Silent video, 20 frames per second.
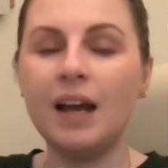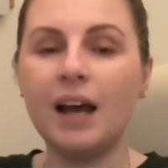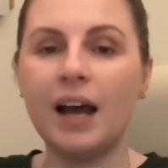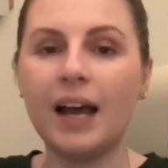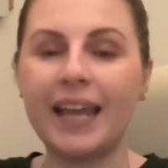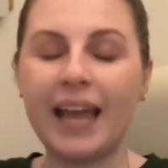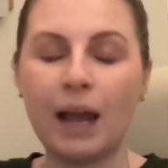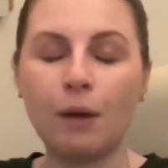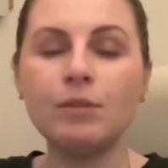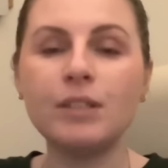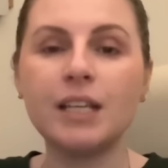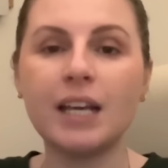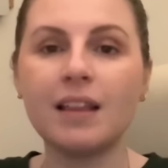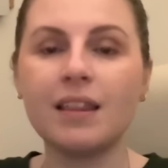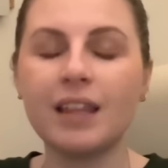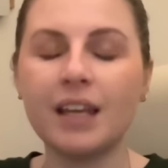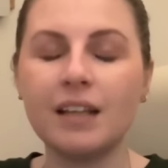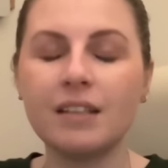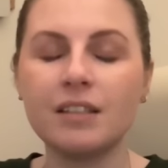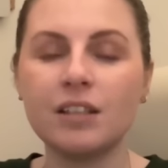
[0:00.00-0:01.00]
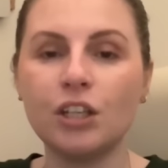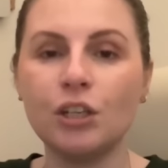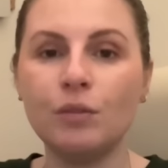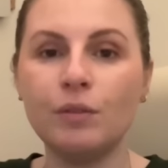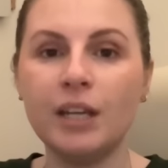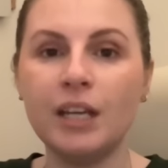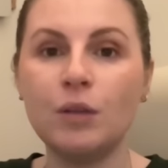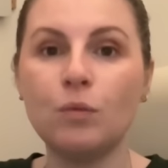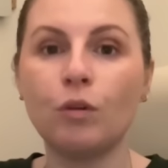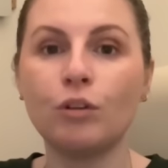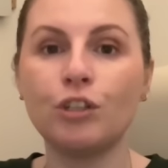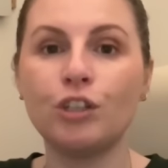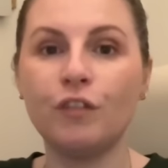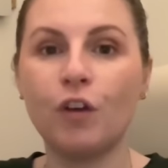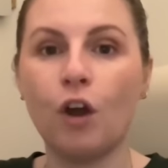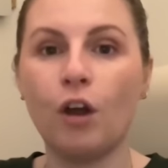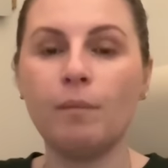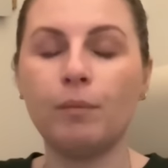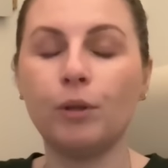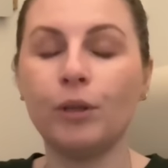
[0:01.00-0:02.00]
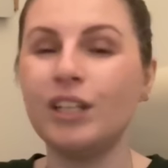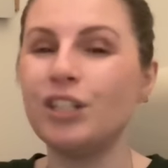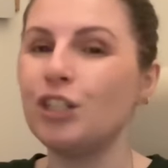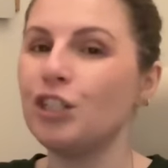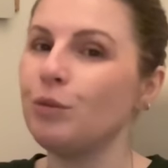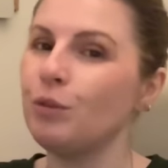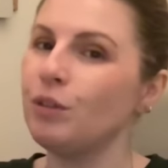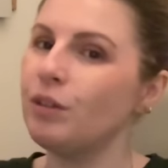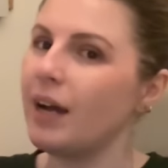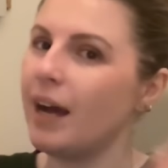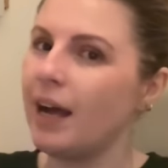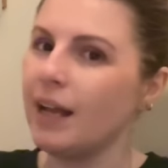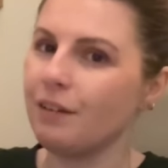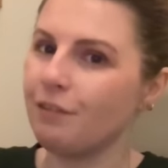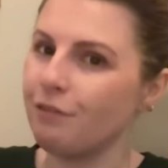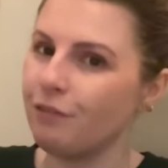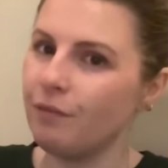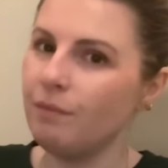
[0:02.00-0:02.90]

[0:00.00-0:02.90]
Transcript: accounting things that you need once you've got employees, you kind of